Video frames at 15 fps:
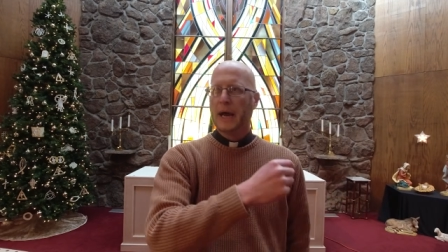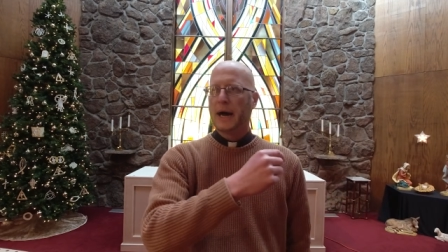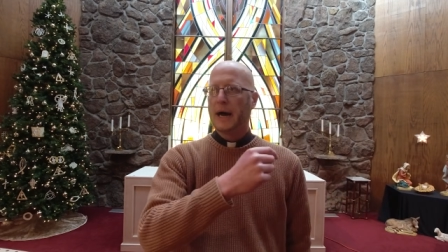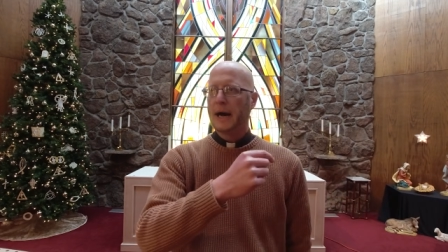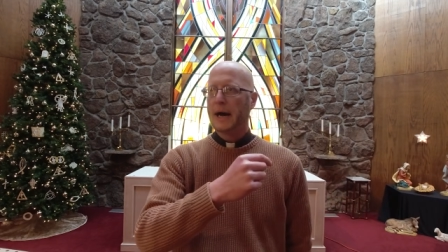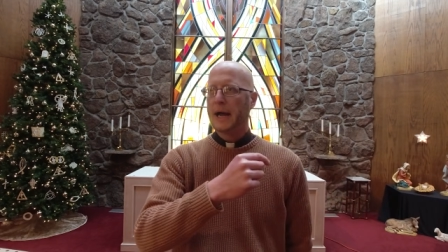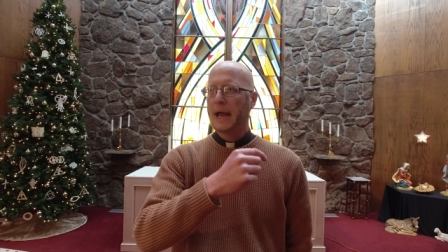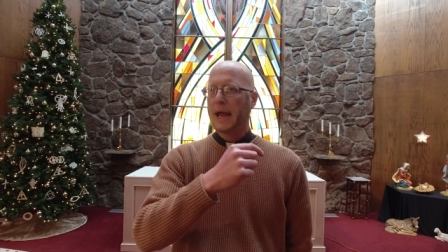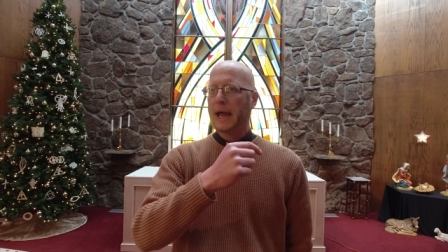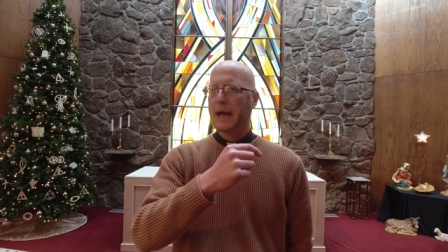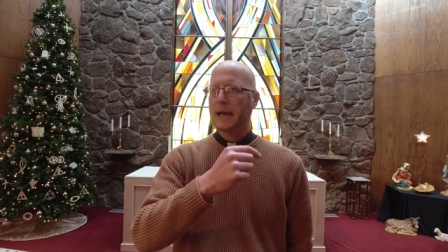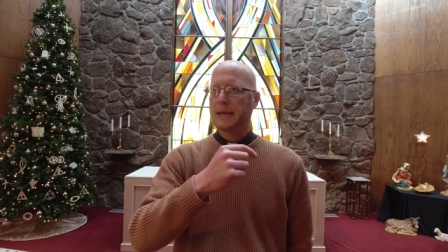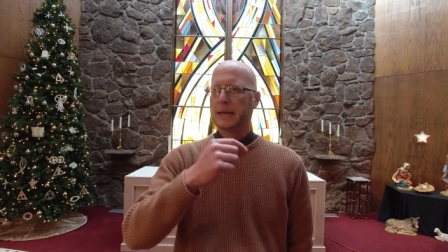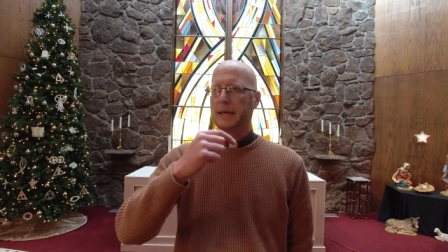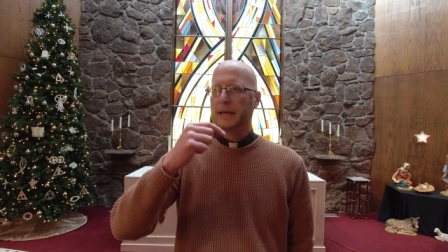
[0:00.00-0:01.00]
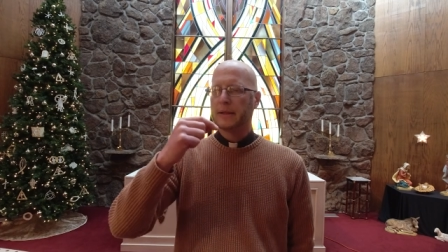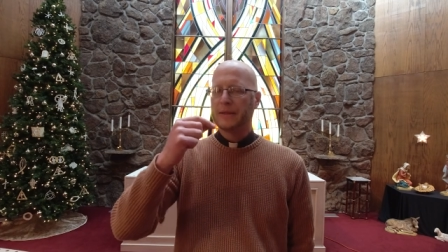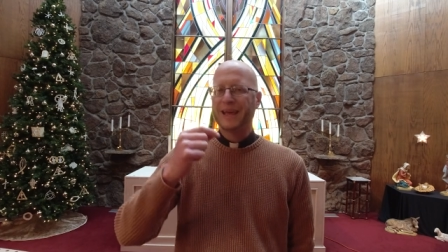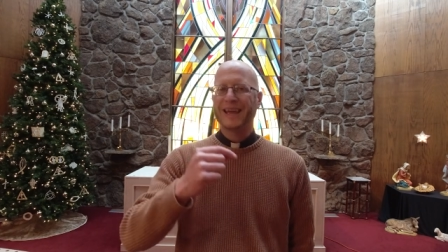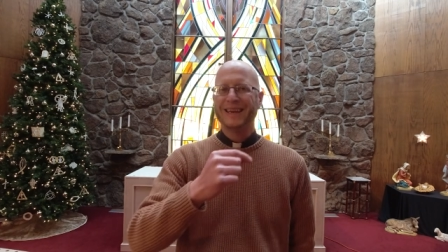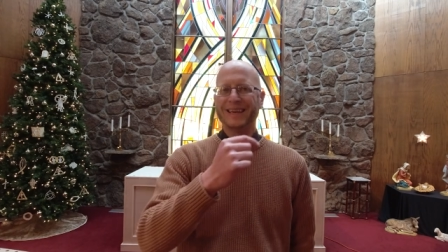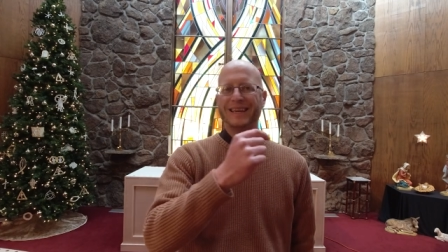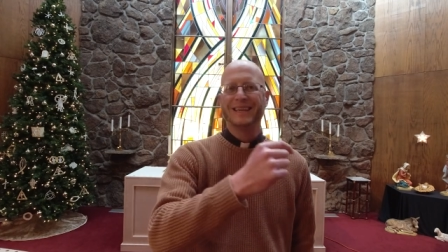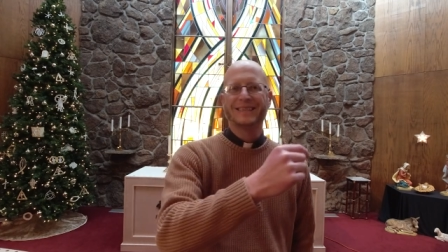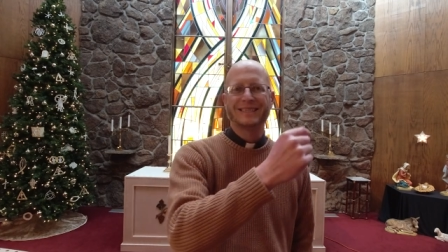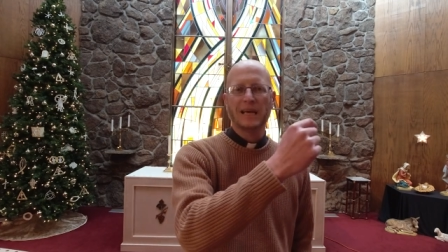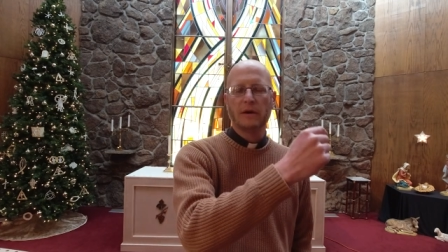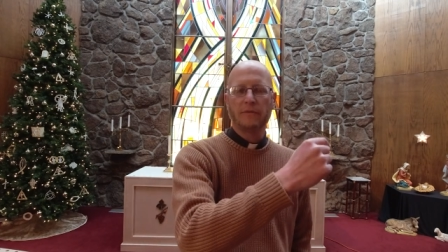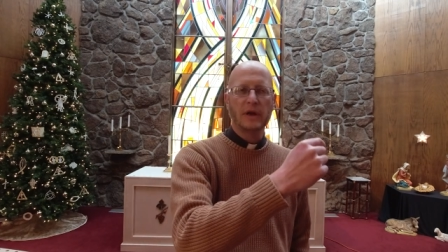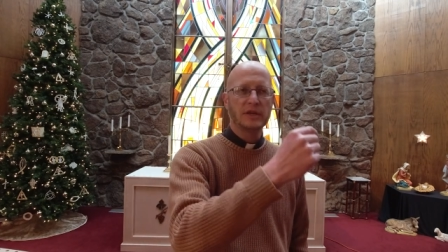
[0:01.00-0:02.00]
Uh, and uh, they need
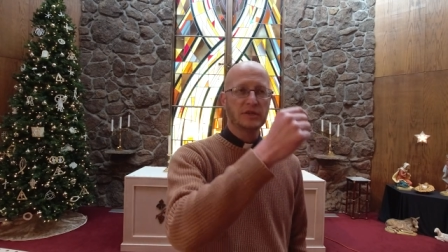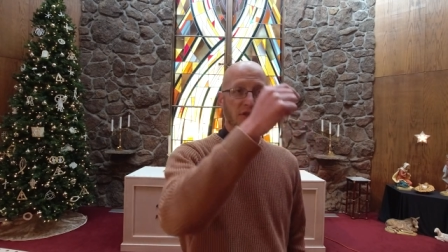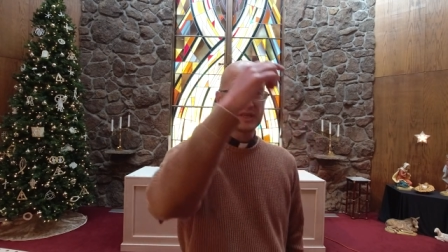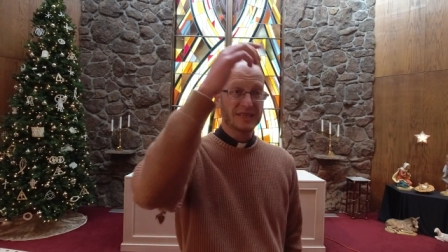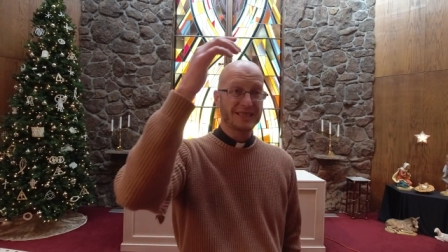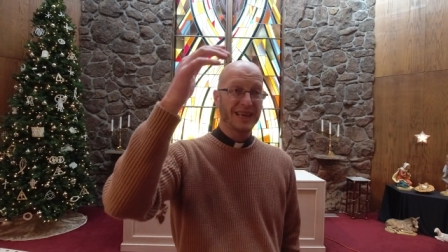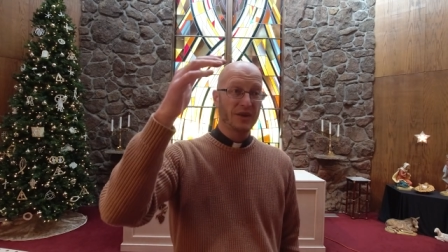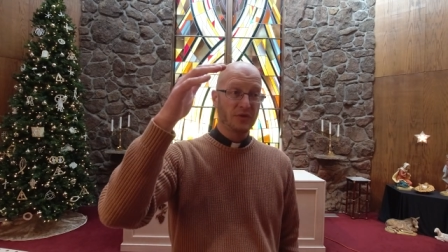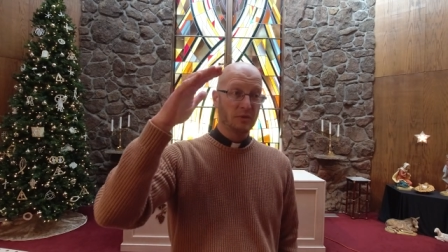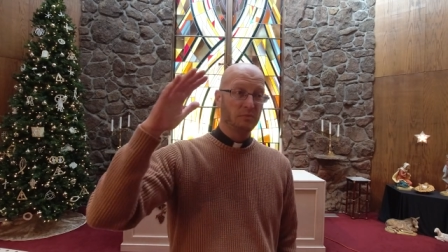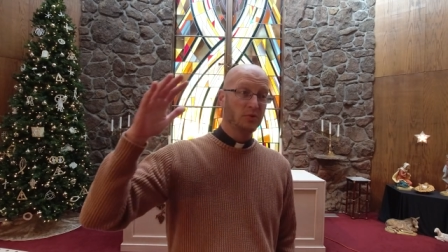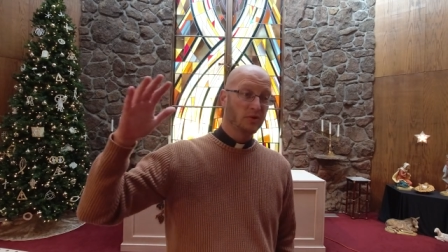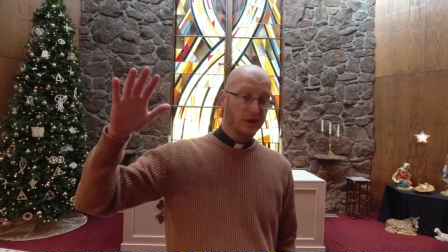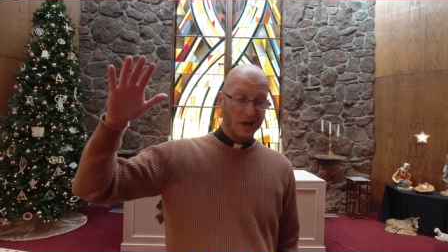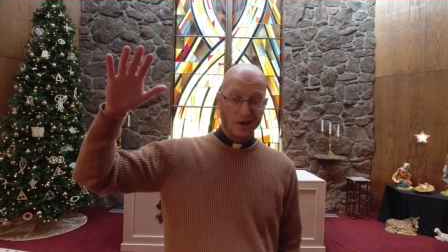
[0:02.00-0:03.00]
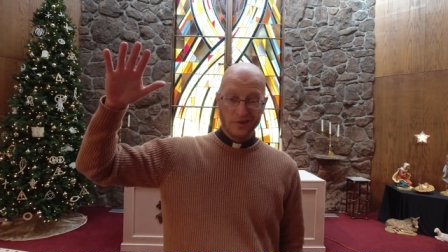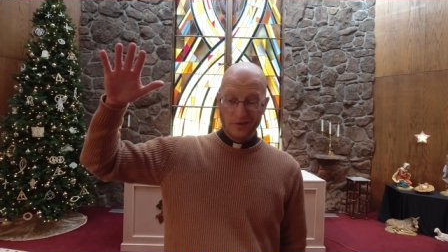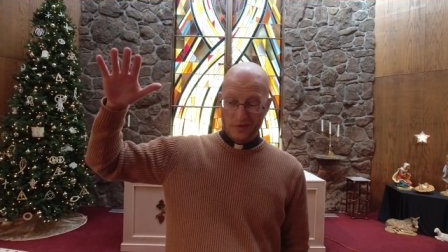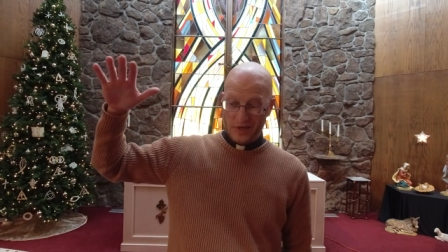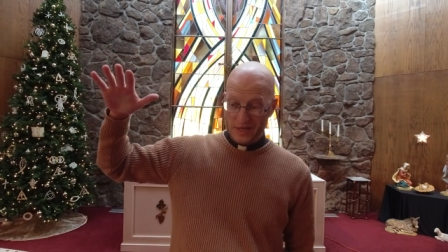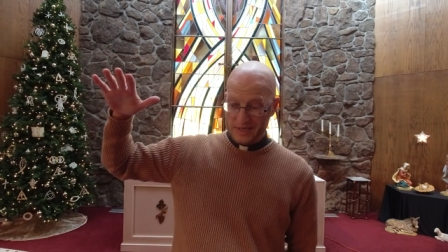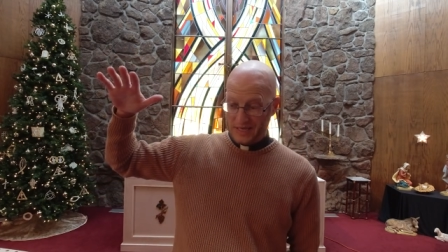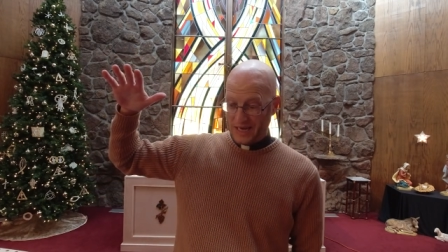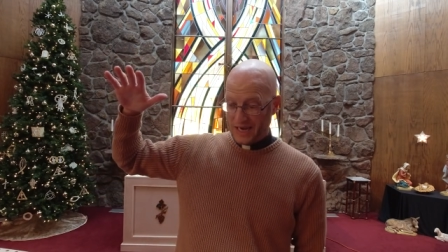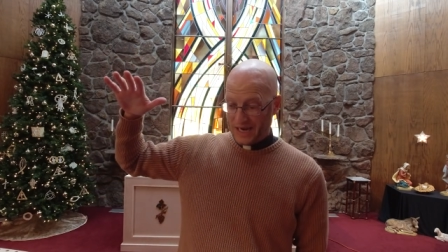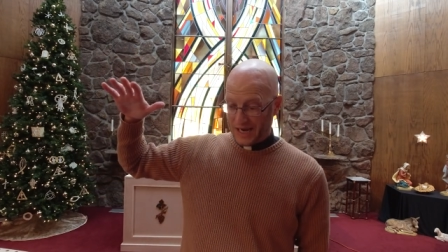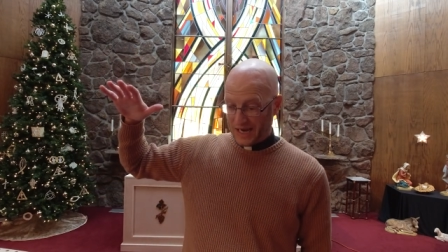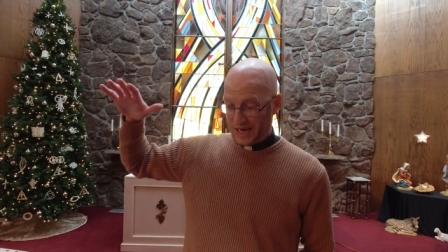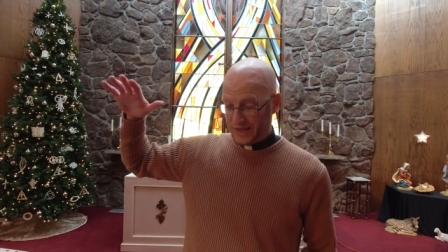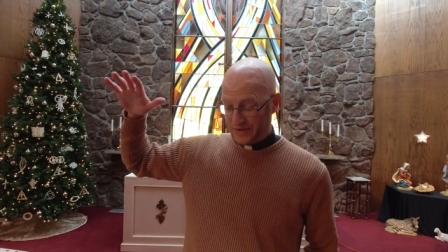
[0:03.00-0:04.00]
salvation because now they're put under this
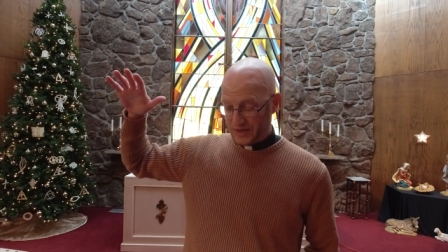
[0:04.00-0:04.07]
uh,